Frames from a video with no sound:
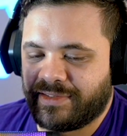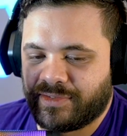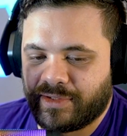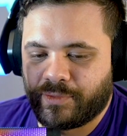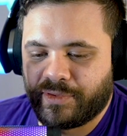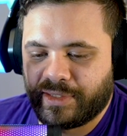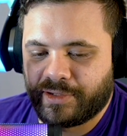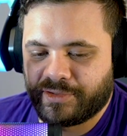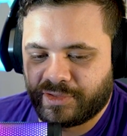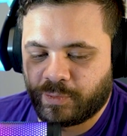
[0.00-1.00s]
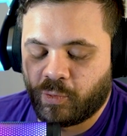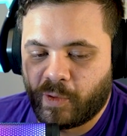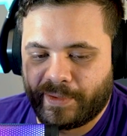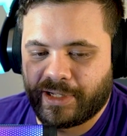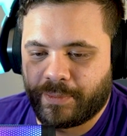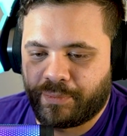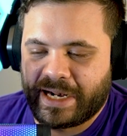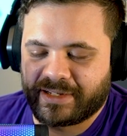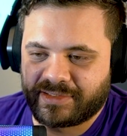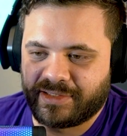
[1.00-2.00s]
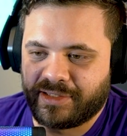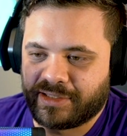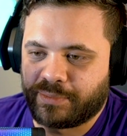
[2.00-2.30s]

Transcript: So everyone there is just warming up, practicing.